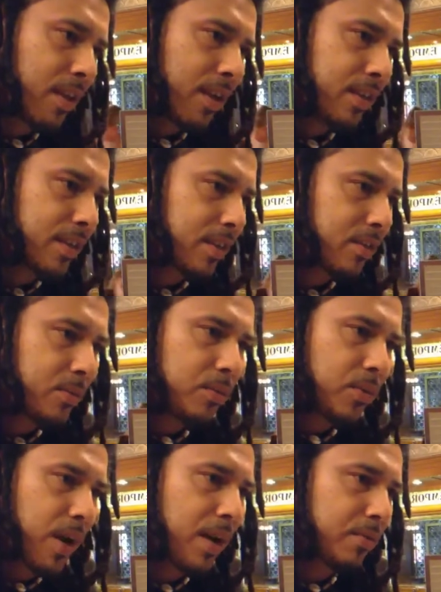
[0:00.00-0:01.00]
I say
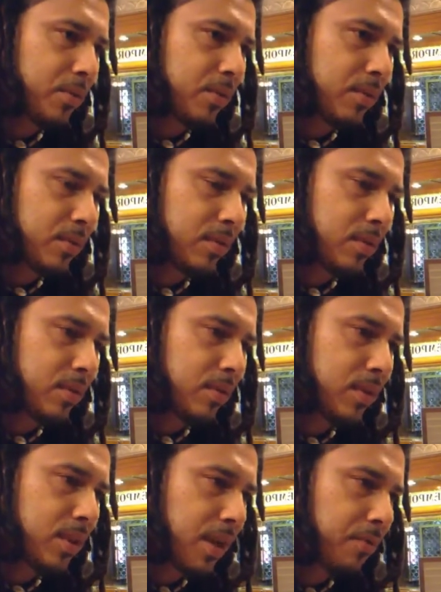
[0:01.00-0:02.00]
you have to
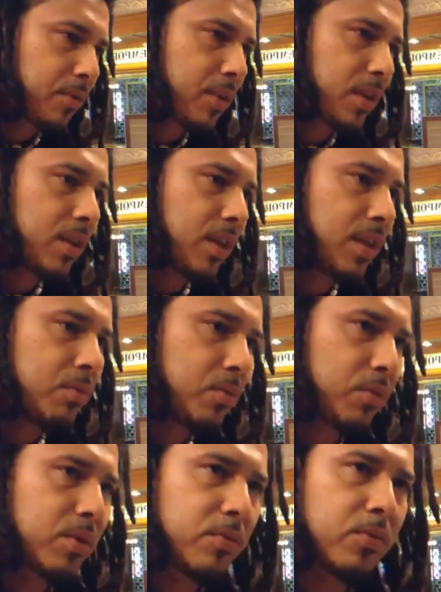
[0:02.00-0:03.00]
definitely keep
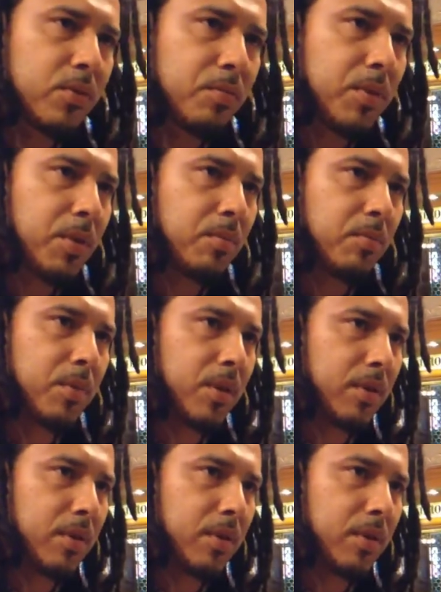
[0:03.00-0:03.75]
doing it for the people, man.